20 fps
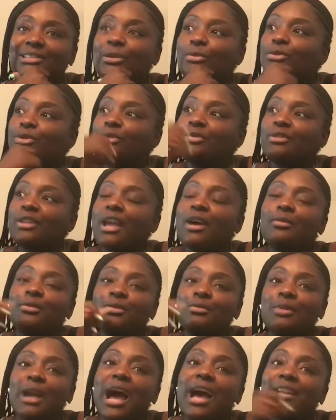So now
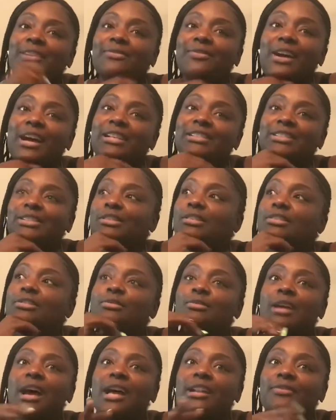you got to find you
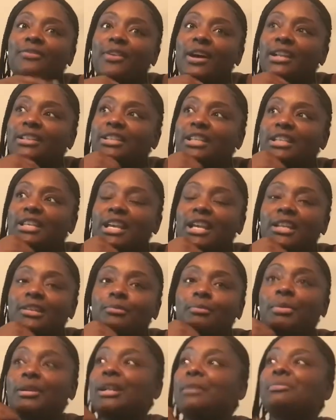again.
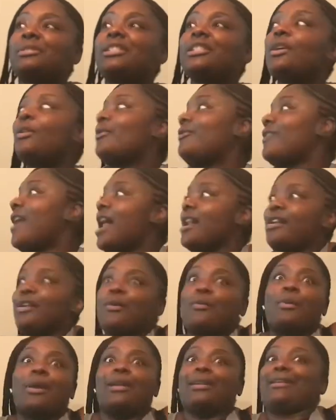But I'm still finding
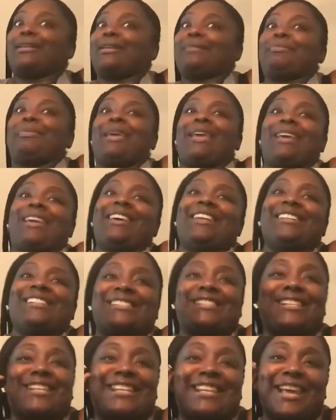a way to get back in
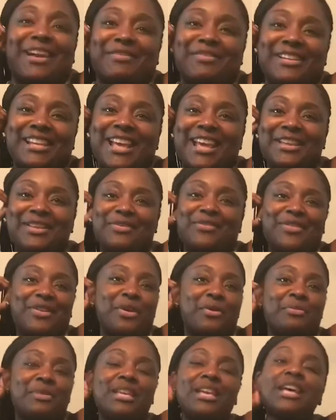the city every day. You
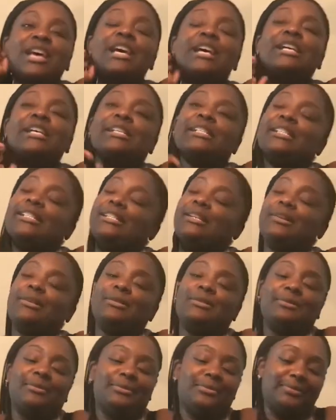feel me?
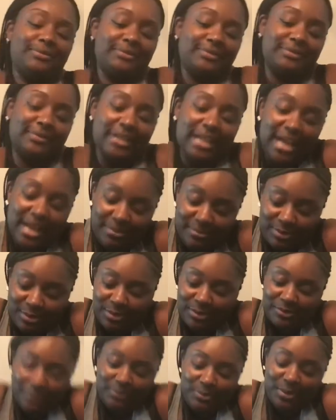So I'm
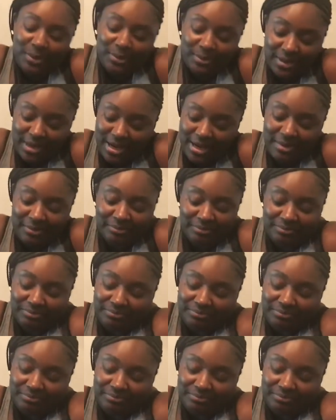going to work on that.